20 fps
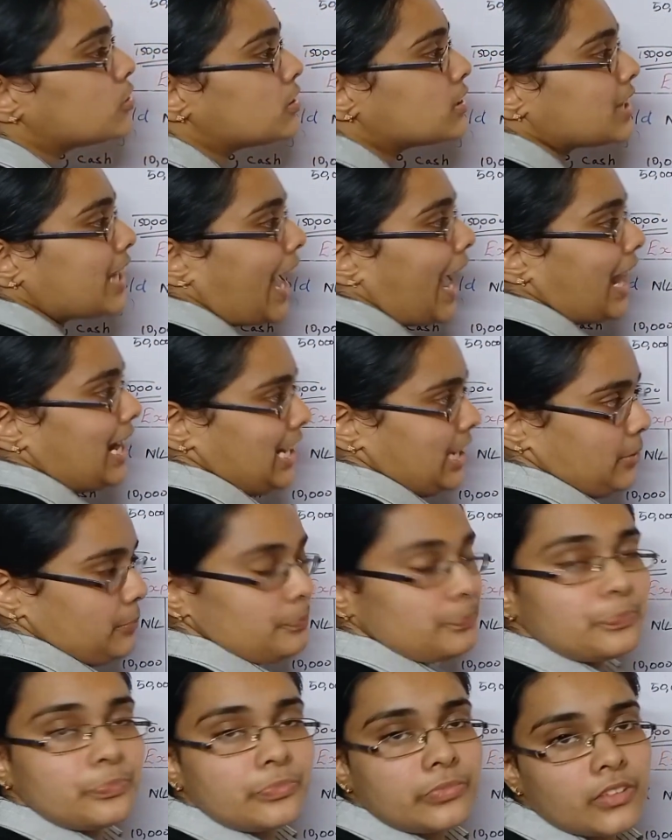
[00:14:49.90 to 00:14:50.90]
should tally.
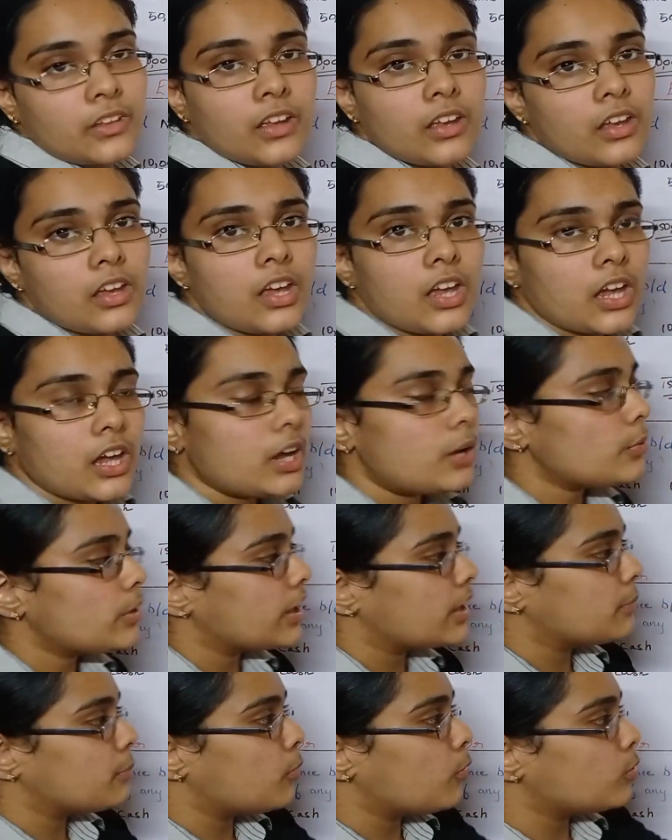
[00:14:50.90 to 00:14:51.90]

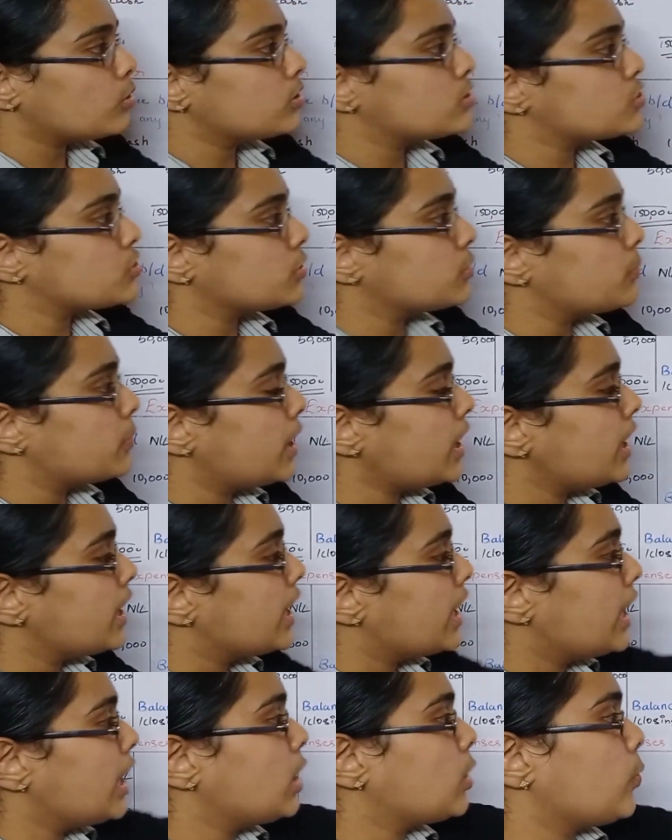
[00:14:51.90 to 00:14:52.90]
Okay, both should
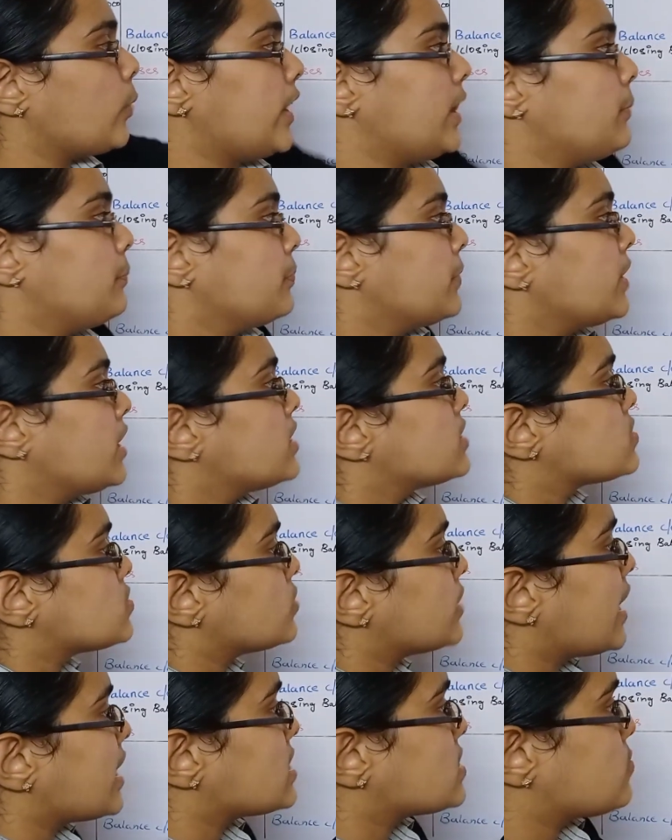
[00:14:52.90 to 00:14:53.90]
be equal.
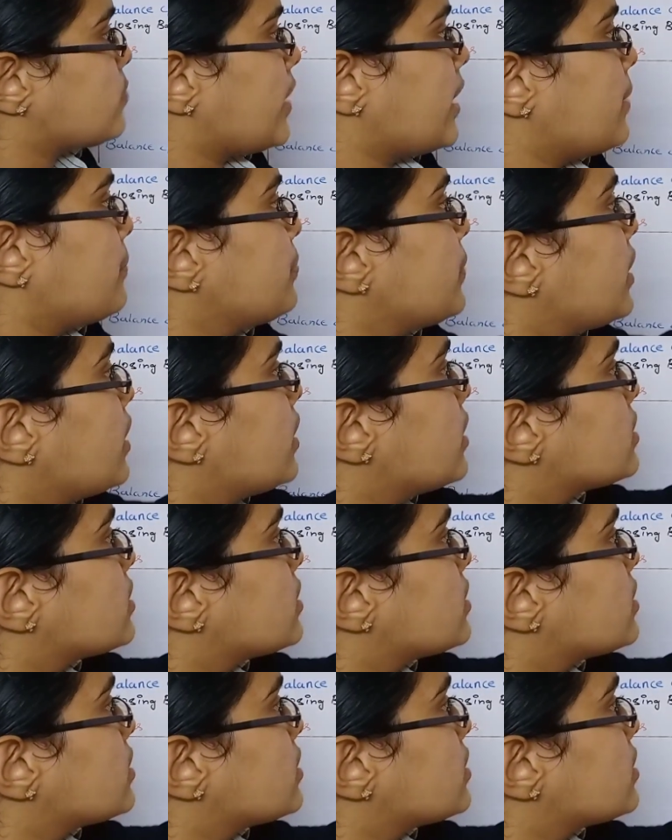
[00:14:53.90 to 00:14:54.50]
So that's why.